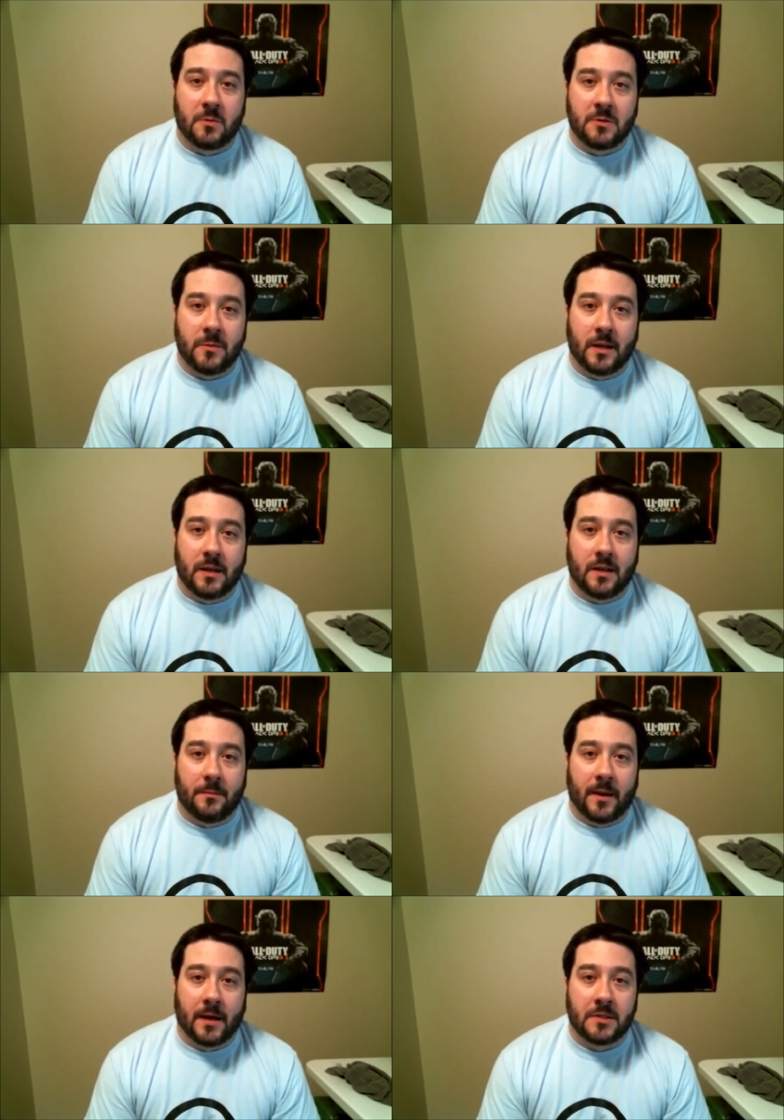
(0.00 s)
was we ended
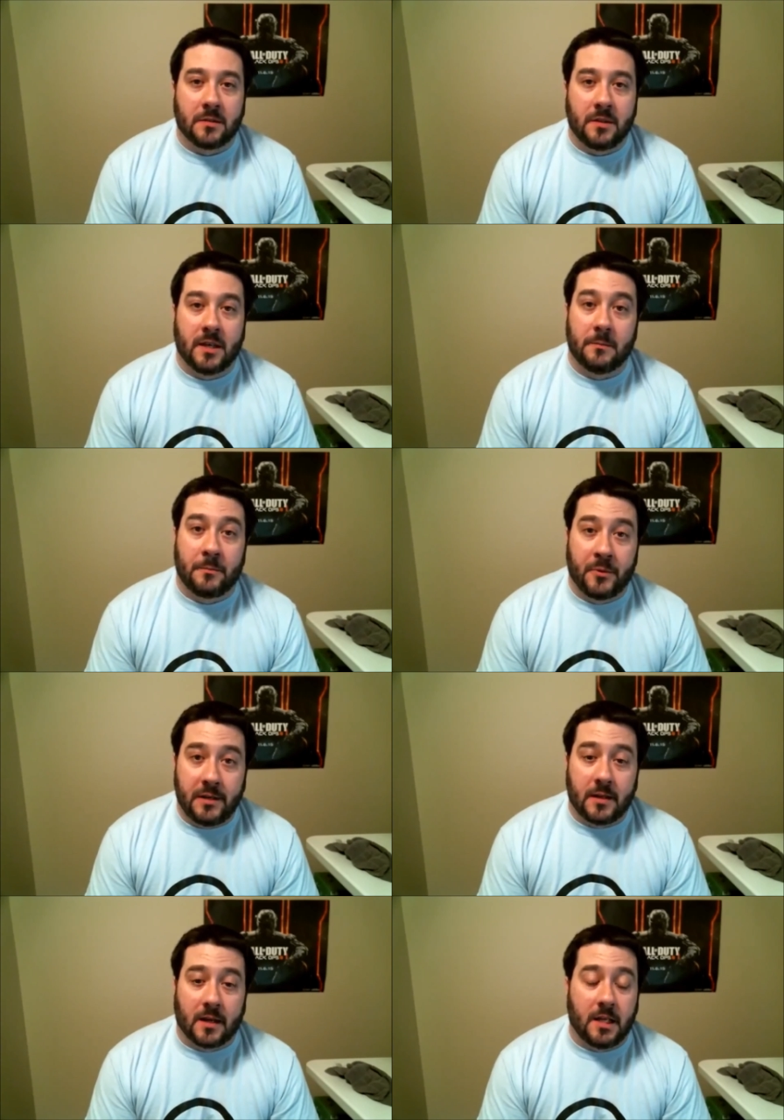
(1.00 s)
up actually getting pretty
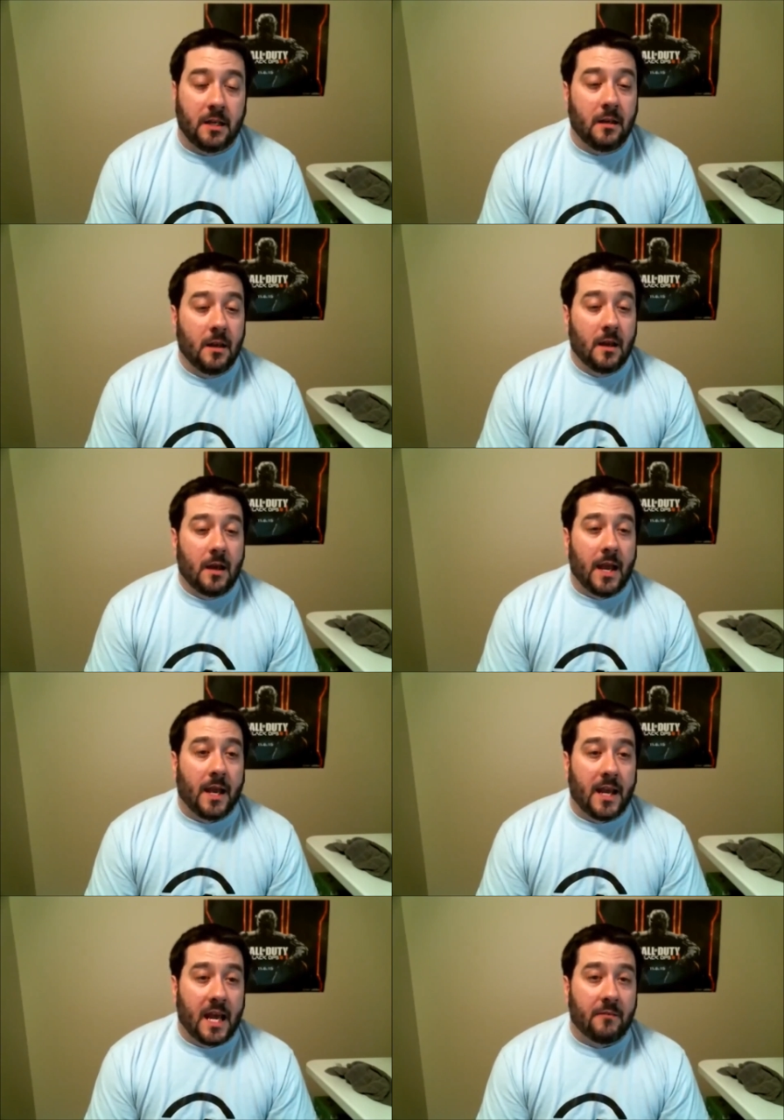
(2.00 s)
lucky
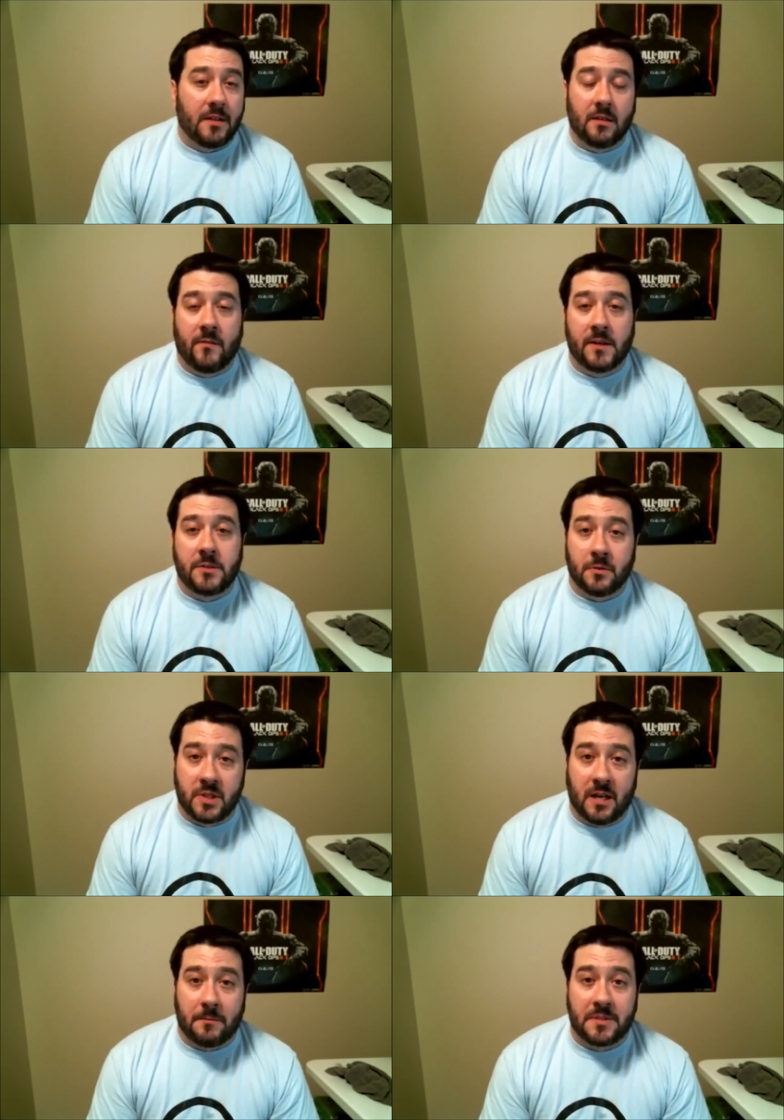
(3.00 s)
and having the eventual
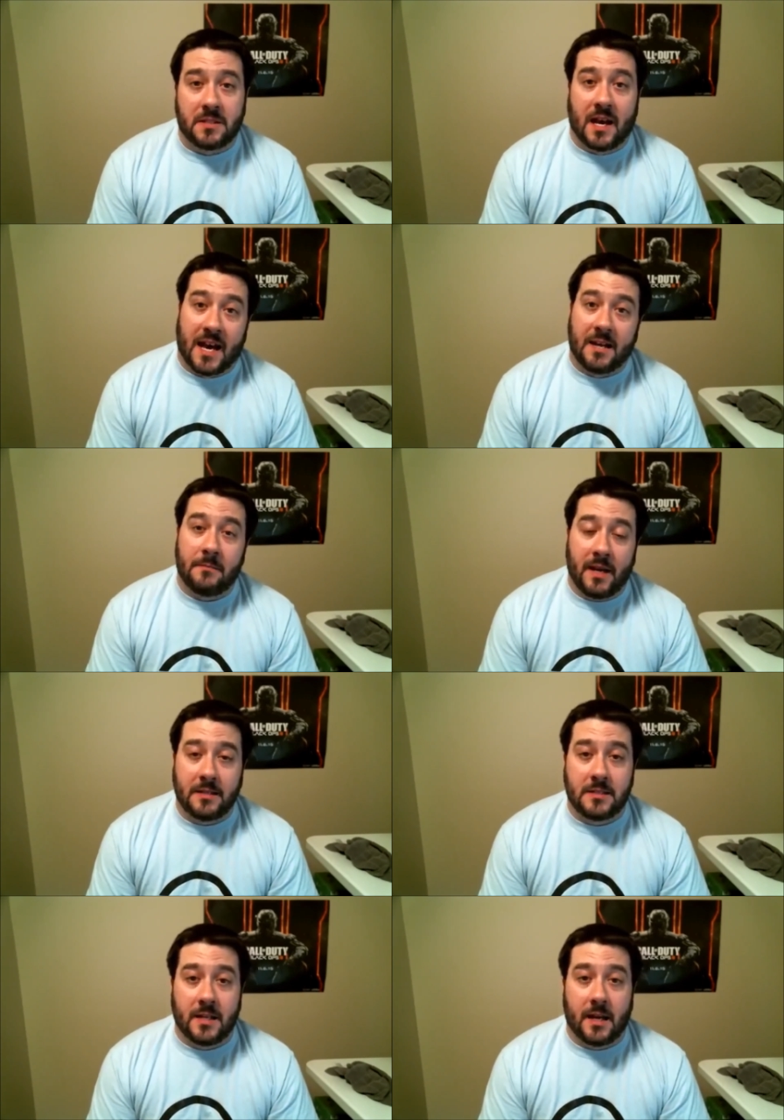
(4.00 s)
champs on main
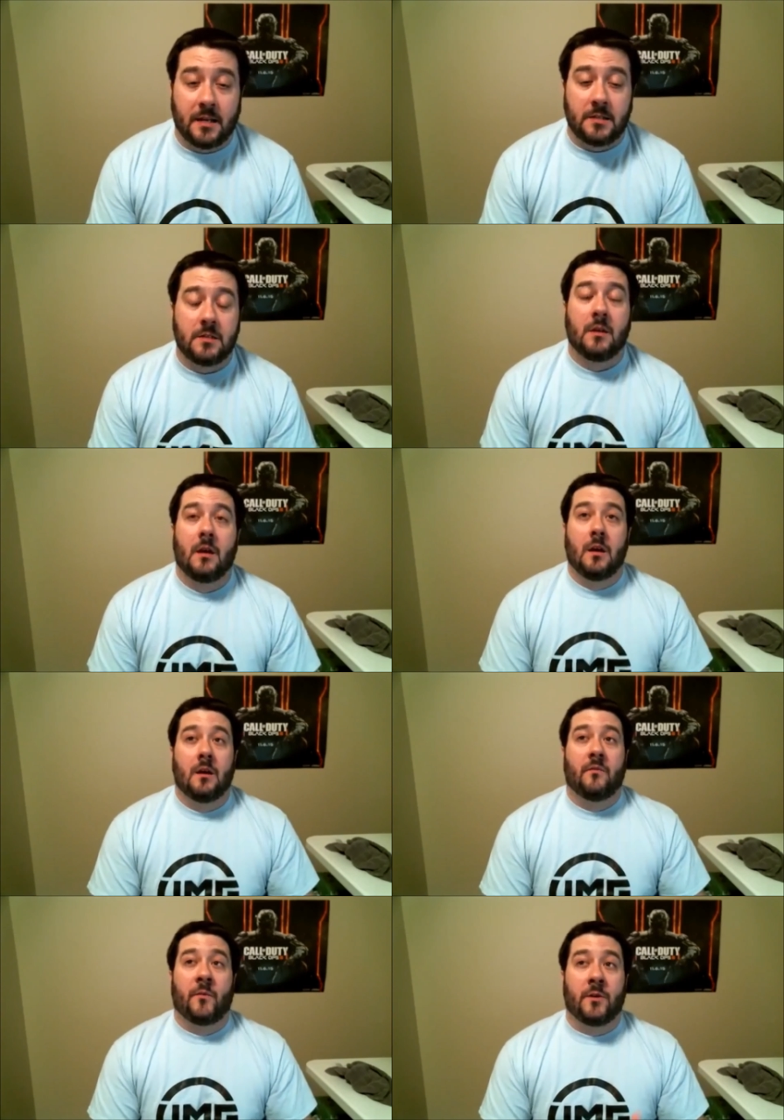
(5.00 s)
stage
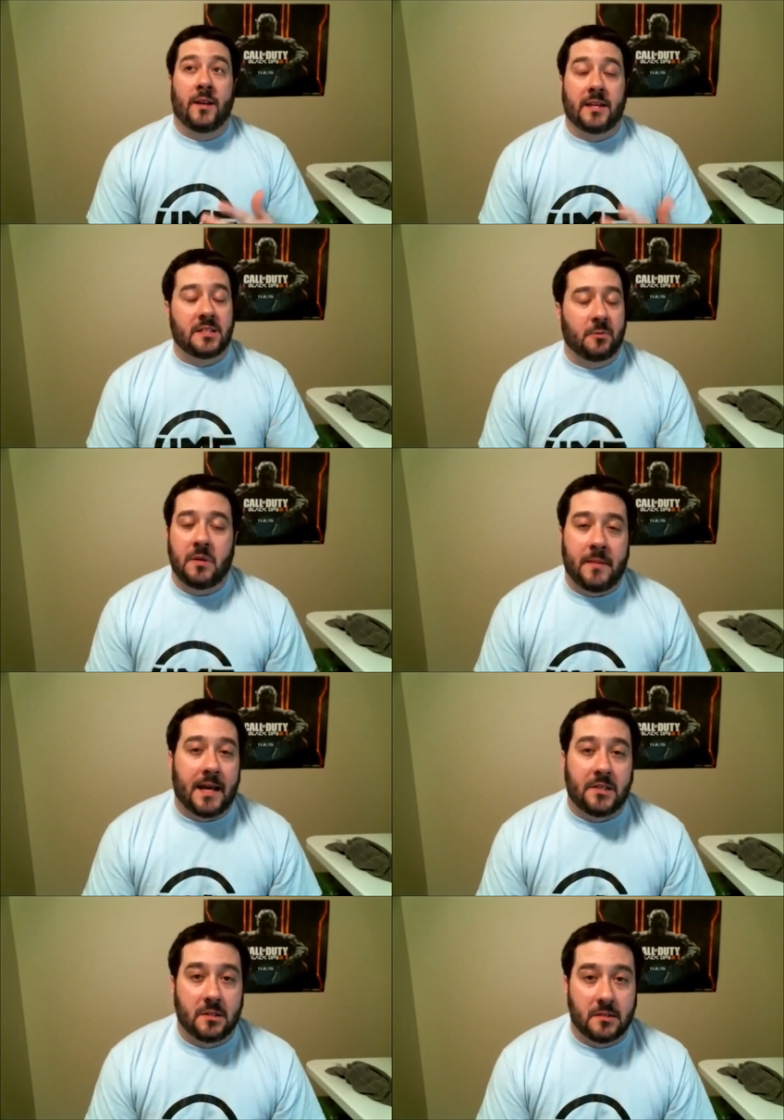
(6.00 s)
for the next 3
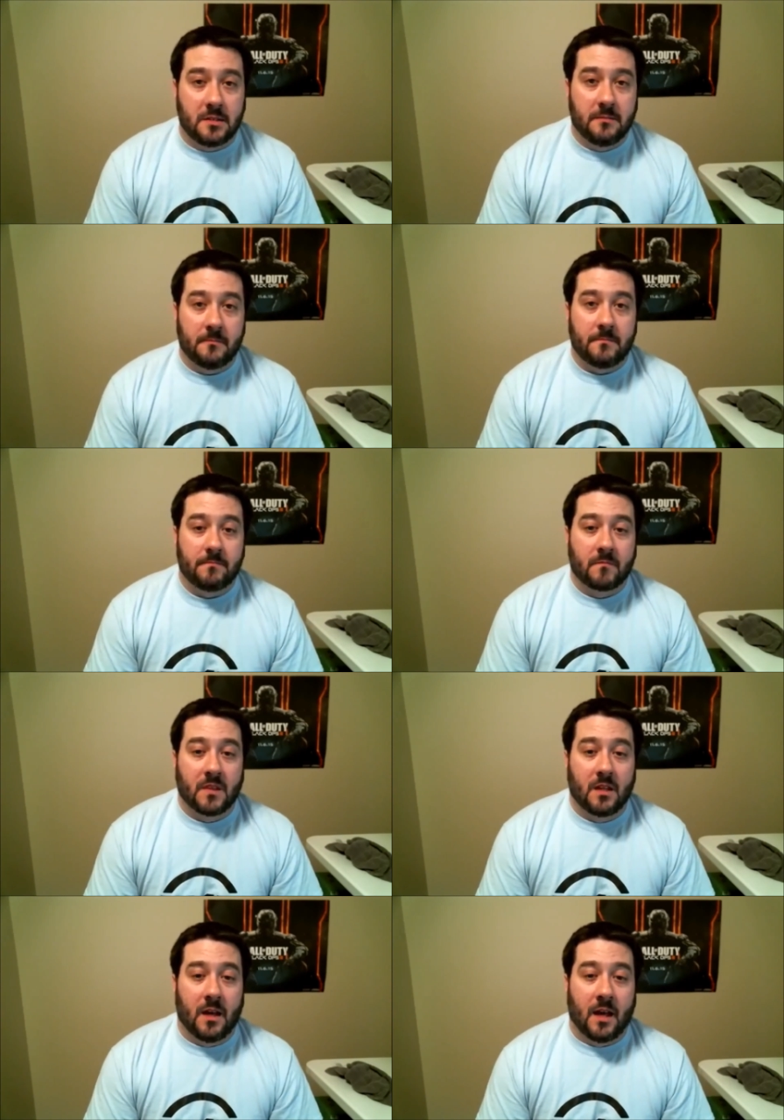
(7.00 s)
matches
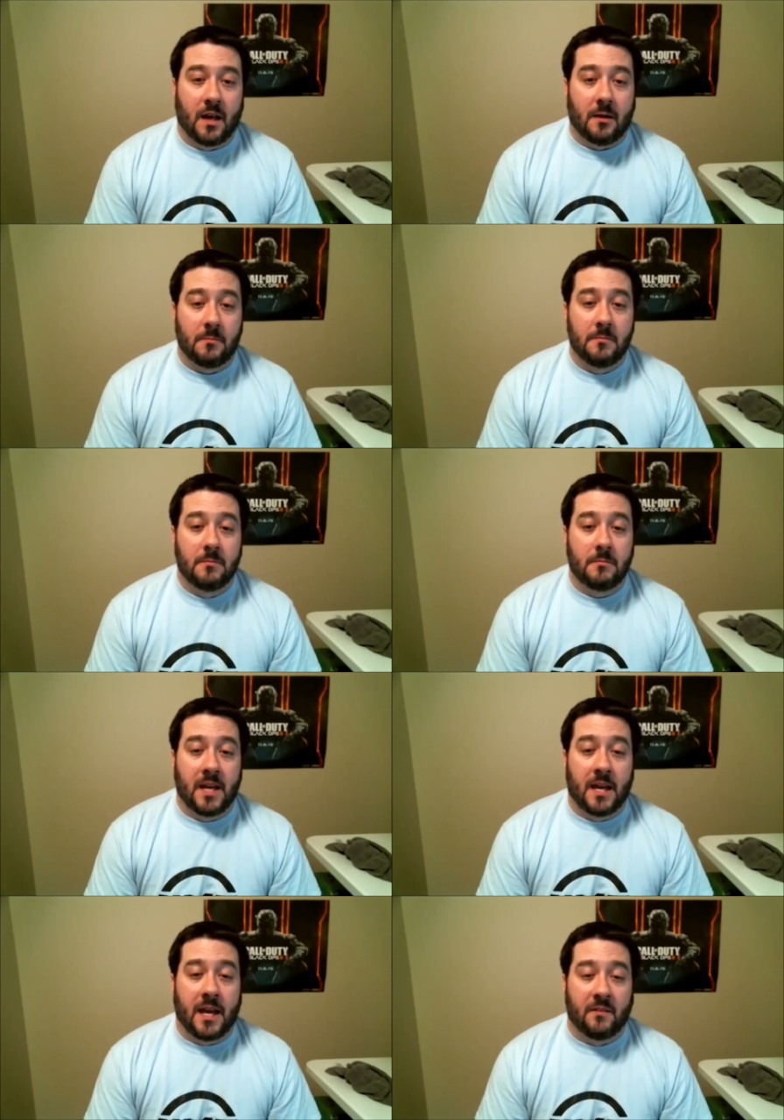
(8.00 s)

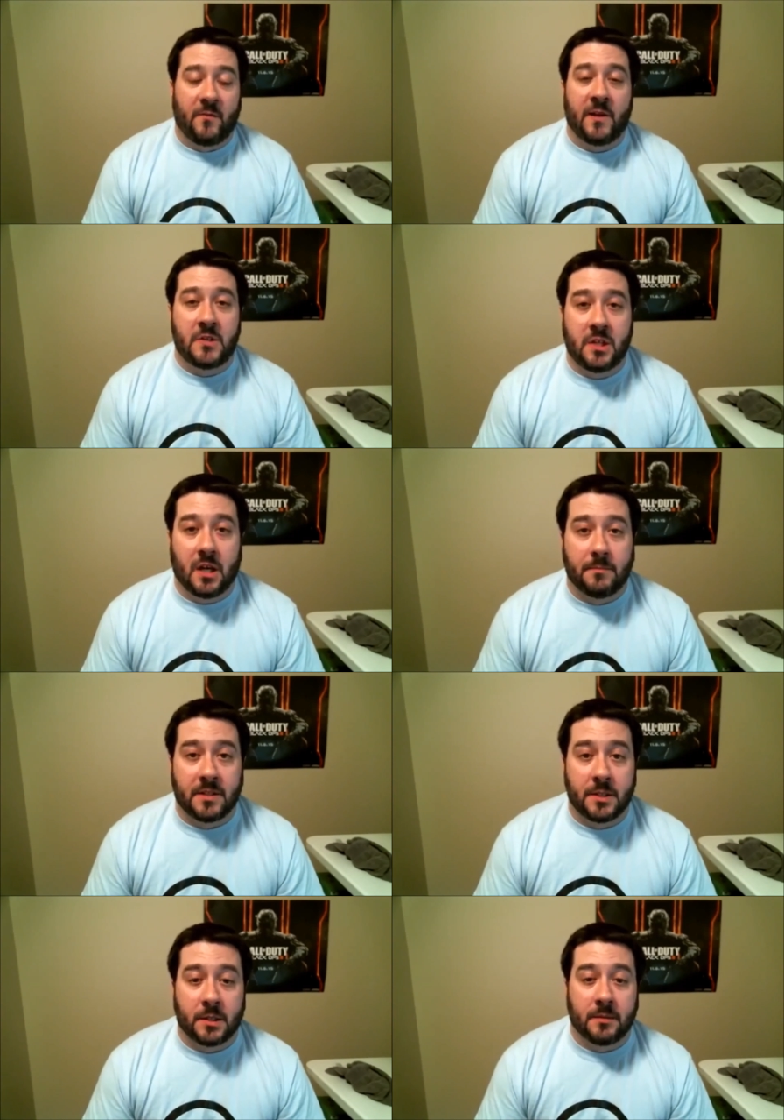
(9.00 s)
and finishing up the
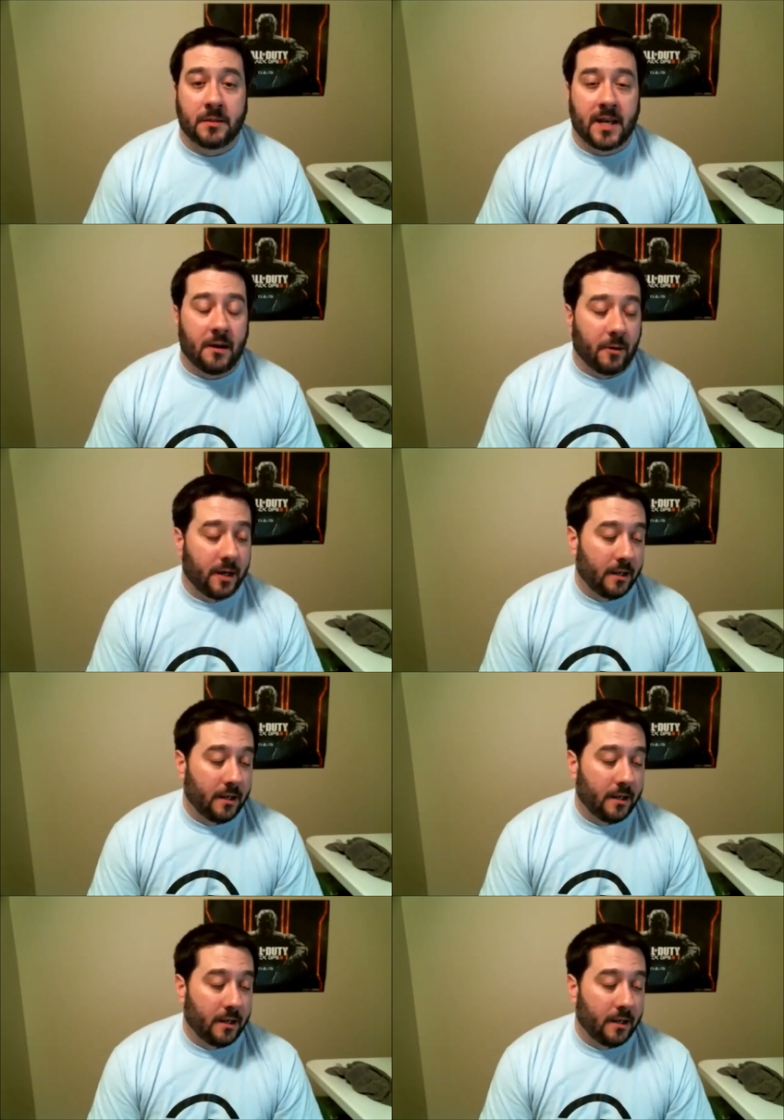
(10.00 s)
tournament that way.